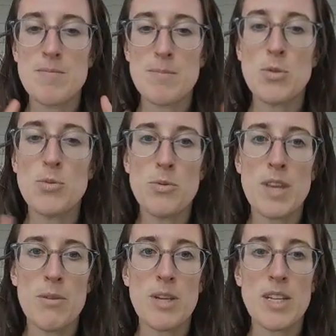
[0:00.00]
tool
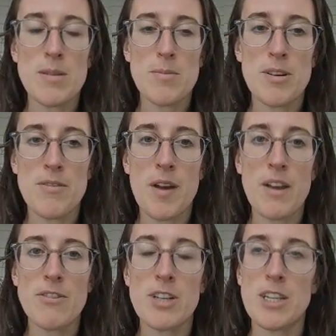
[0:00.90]
that we could
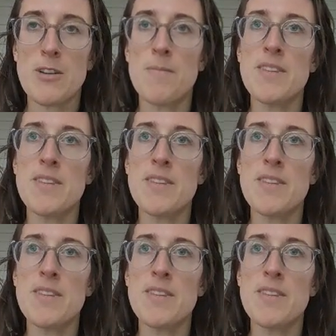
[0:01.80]
provide for you.